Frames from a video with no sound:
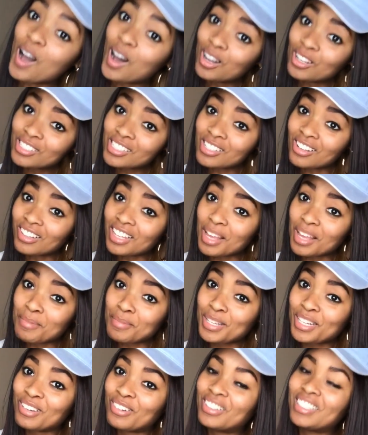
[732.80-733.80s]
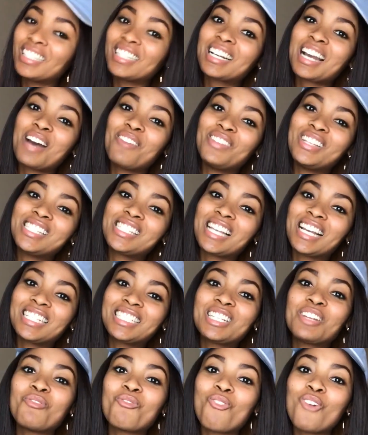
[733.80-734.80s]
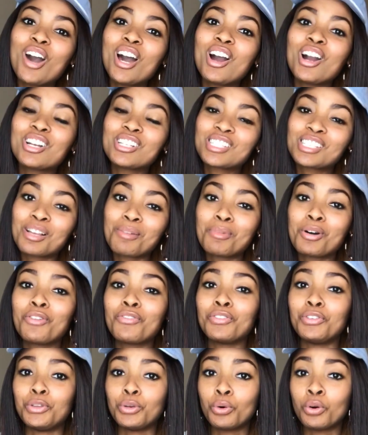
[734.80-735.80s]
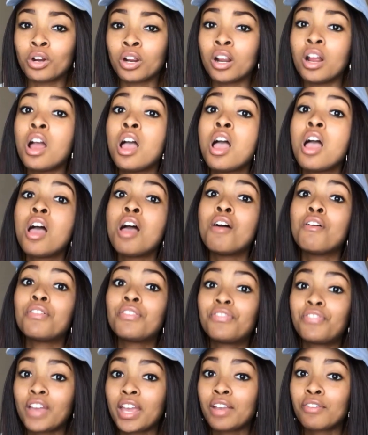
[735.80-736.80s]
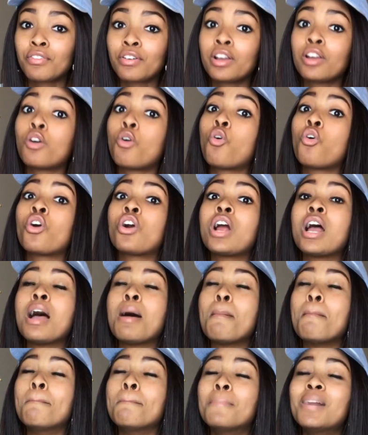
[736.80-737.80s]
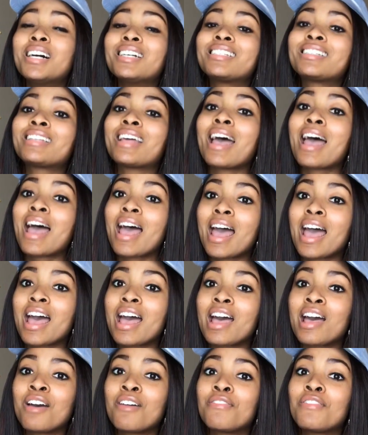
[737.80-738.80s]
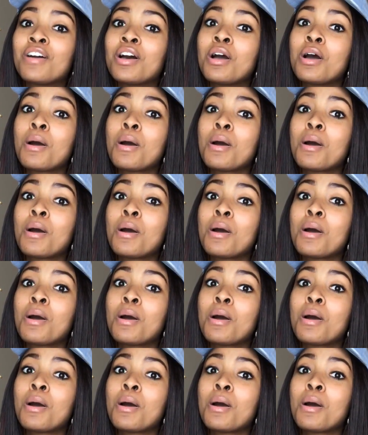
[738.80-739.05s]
Also, let me know in the comment section what are some of your favorite or must-have